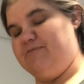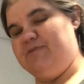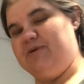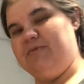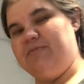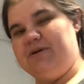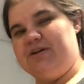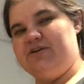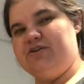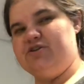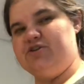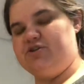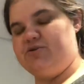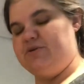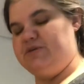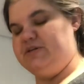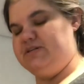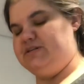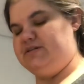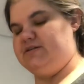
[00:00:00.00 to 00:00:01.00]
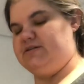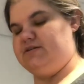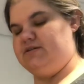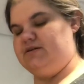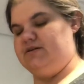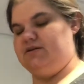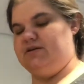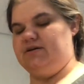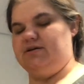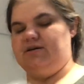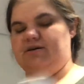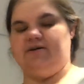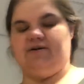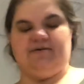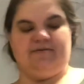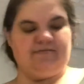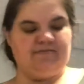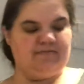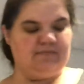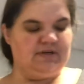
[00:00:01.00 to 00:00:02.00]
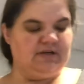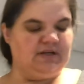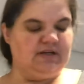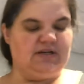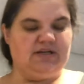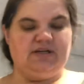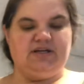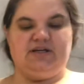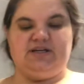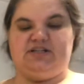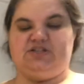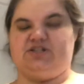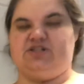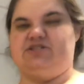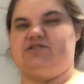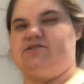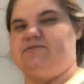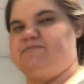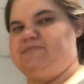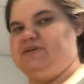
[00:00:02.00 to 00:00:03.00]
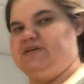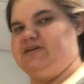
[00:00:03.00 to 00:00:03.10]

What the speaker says: be a better choice. It's just a big